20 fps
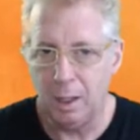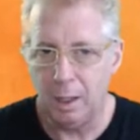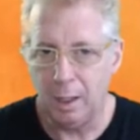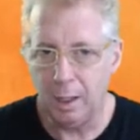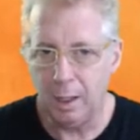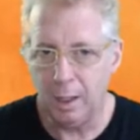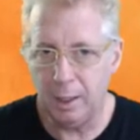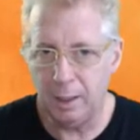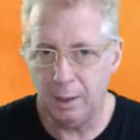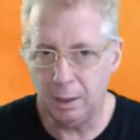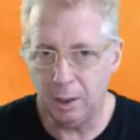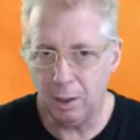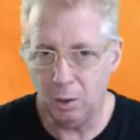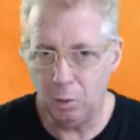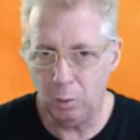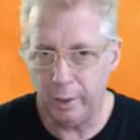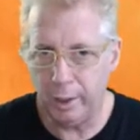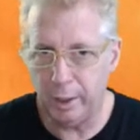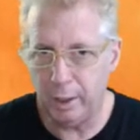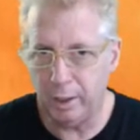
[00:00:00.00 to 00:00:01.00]
And
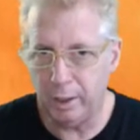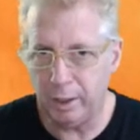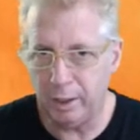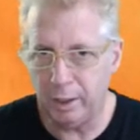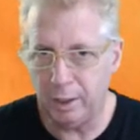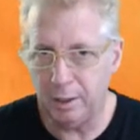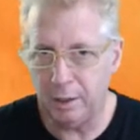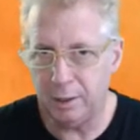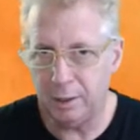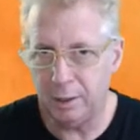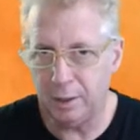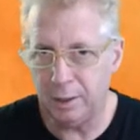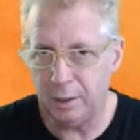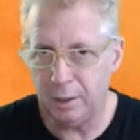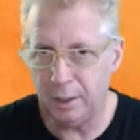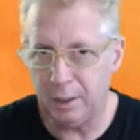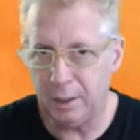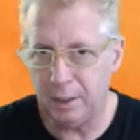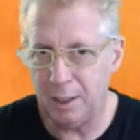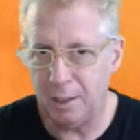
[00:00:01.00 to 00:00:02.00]
we are in
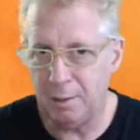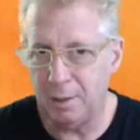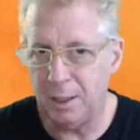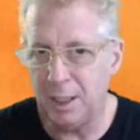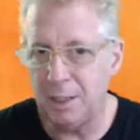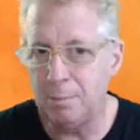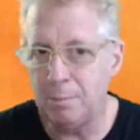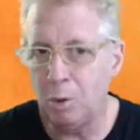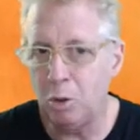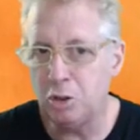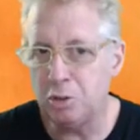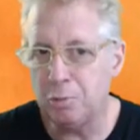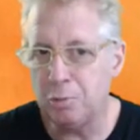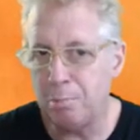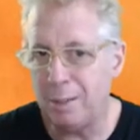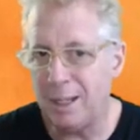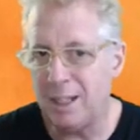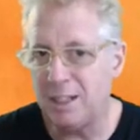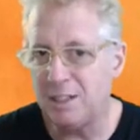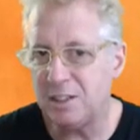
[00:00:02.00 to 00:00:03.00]
the most
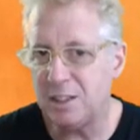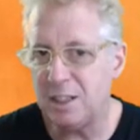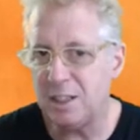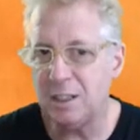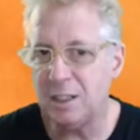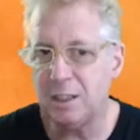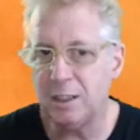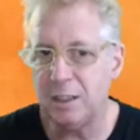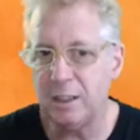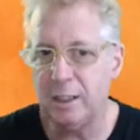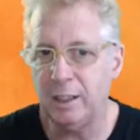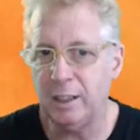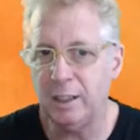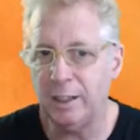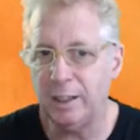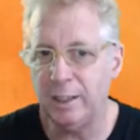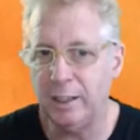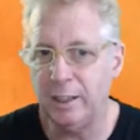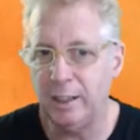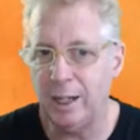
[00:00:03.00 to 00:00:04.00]
basic
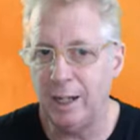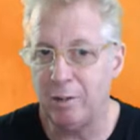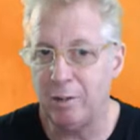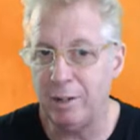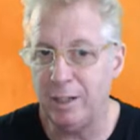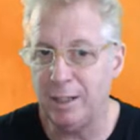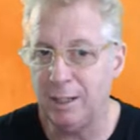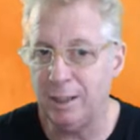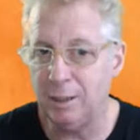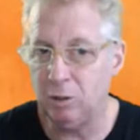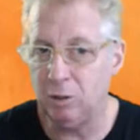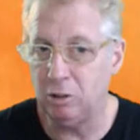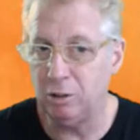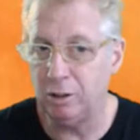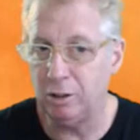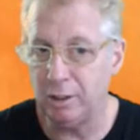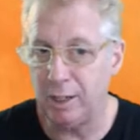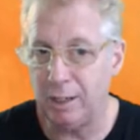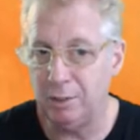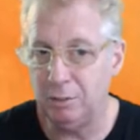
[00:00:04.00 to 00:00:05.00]
arena or
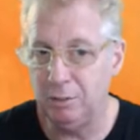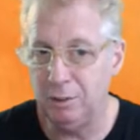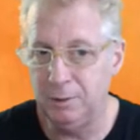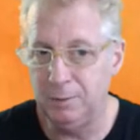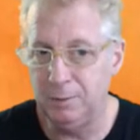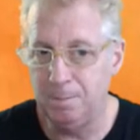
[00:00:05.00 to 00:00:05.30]
ground.